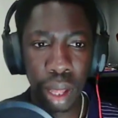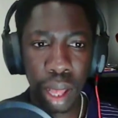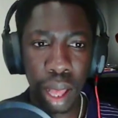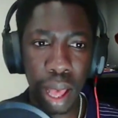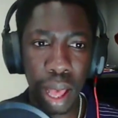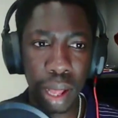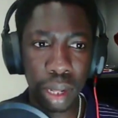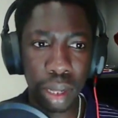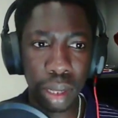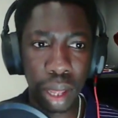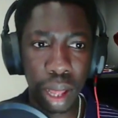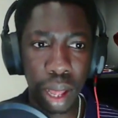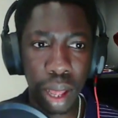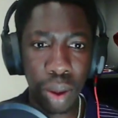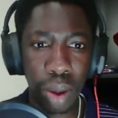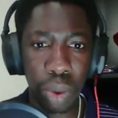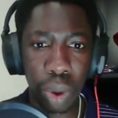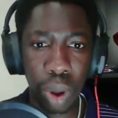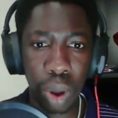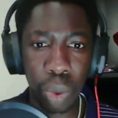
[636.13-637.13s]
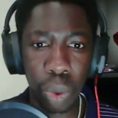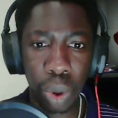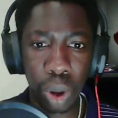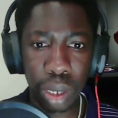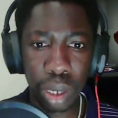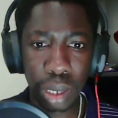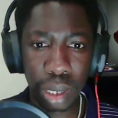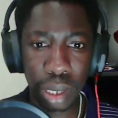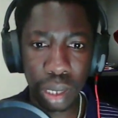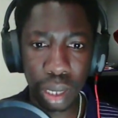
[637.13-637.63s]
And what
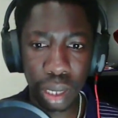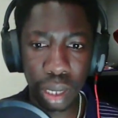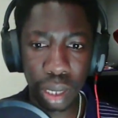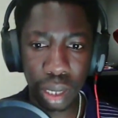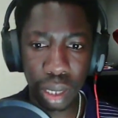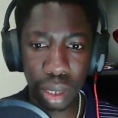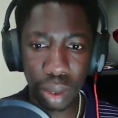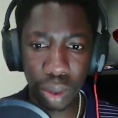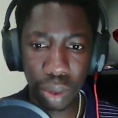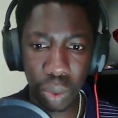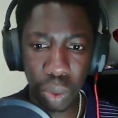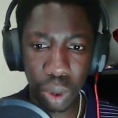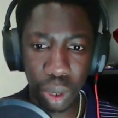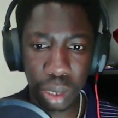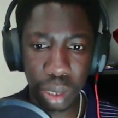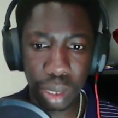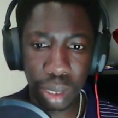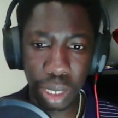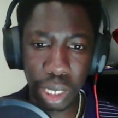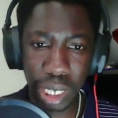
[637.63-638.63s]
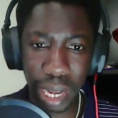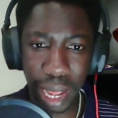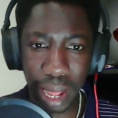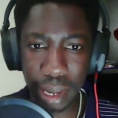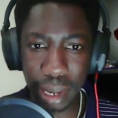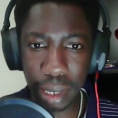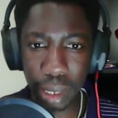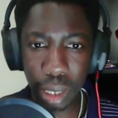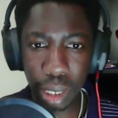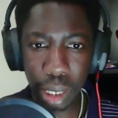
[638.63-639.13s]
is the
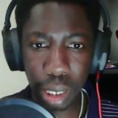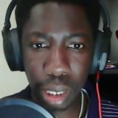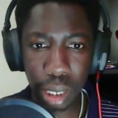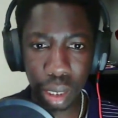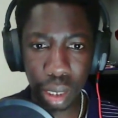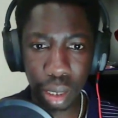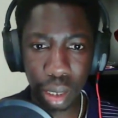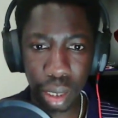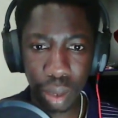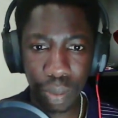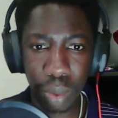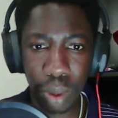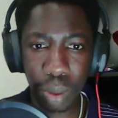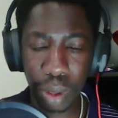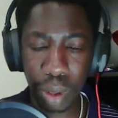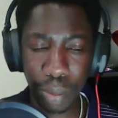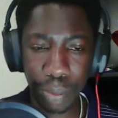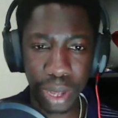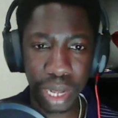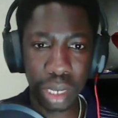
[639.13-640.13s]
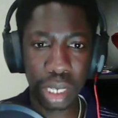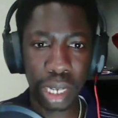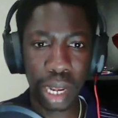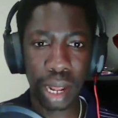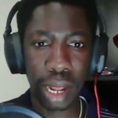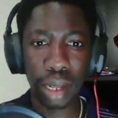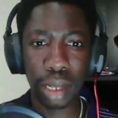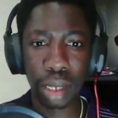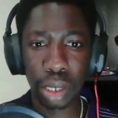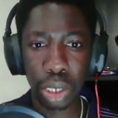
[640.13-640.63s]
challenge, the big
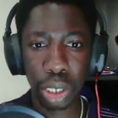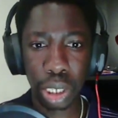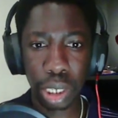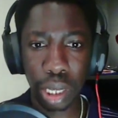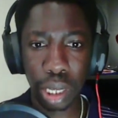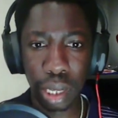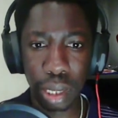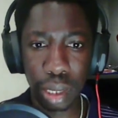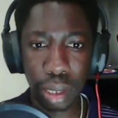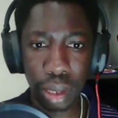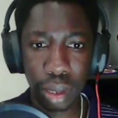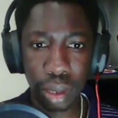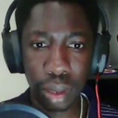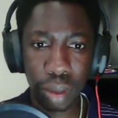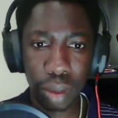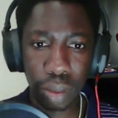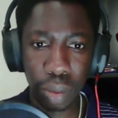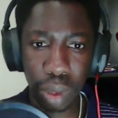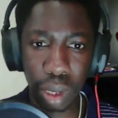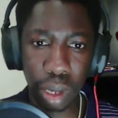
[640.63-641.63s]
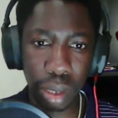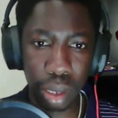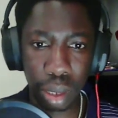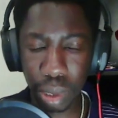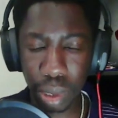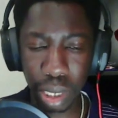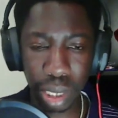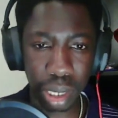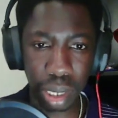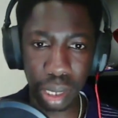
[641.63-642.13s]
challenge in, because
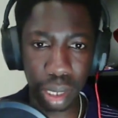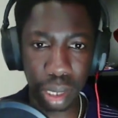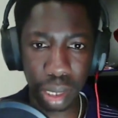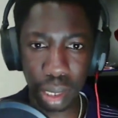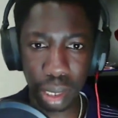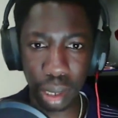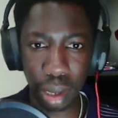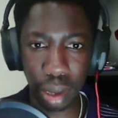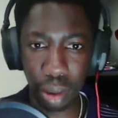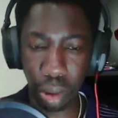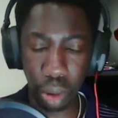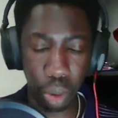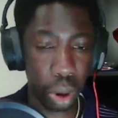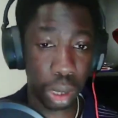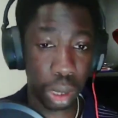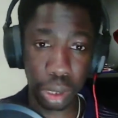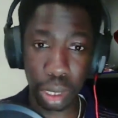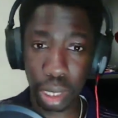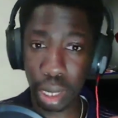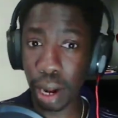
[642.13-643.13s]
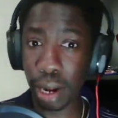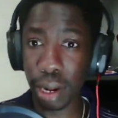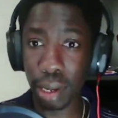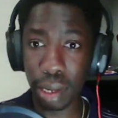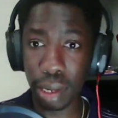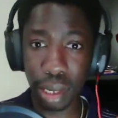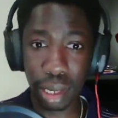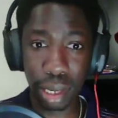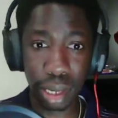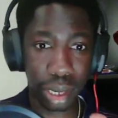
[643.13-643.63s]
it's, what you're
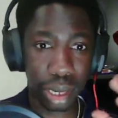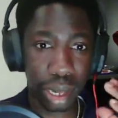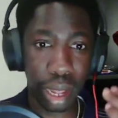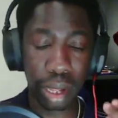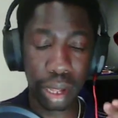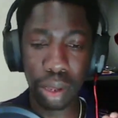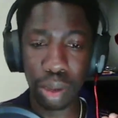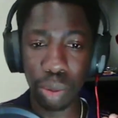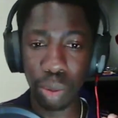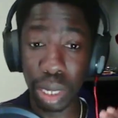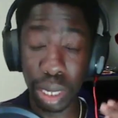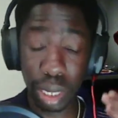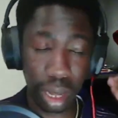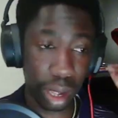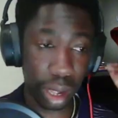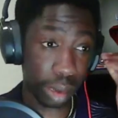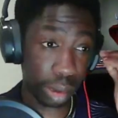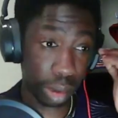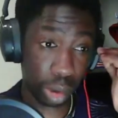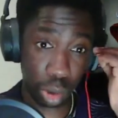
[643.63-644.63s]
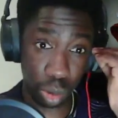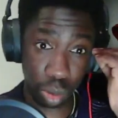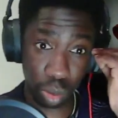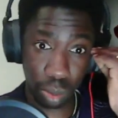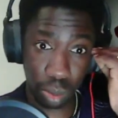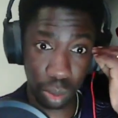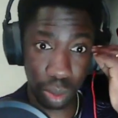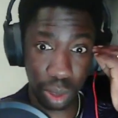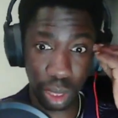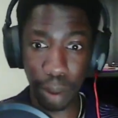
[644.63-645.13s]
saying to me sounds
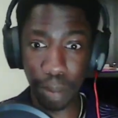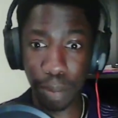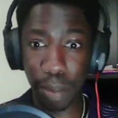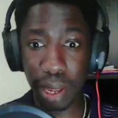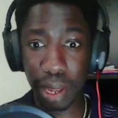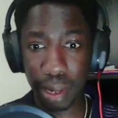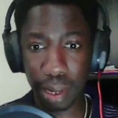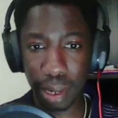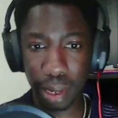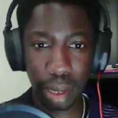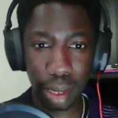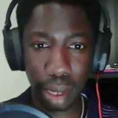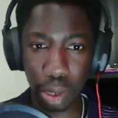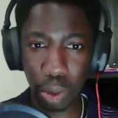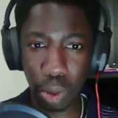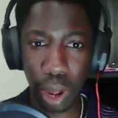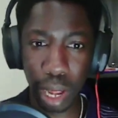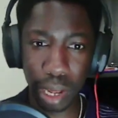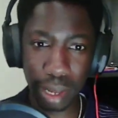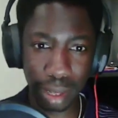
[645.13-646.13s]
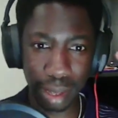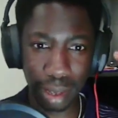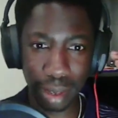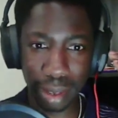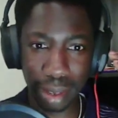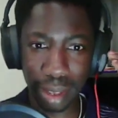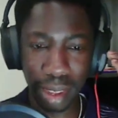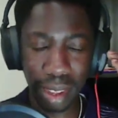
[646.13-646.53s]
amazing. Why is this?